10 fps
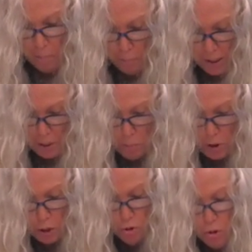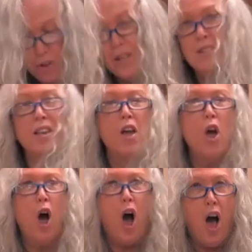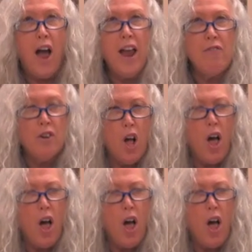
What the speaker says: But the truth is, I have